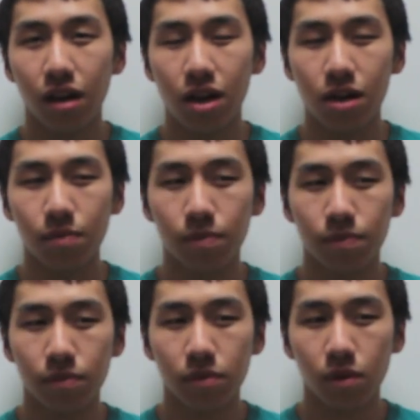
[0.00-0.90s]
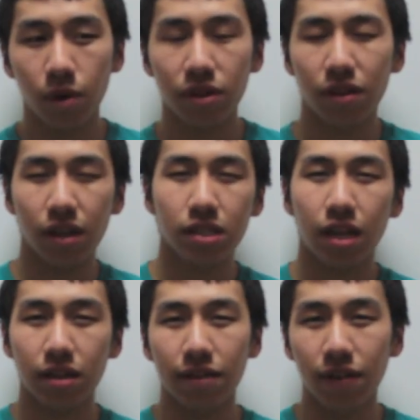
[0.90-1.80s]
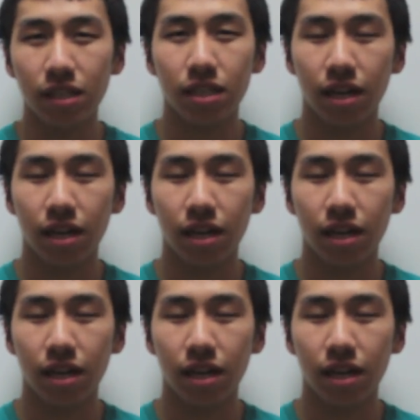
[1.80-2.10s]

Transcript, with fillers: um, with the things that they face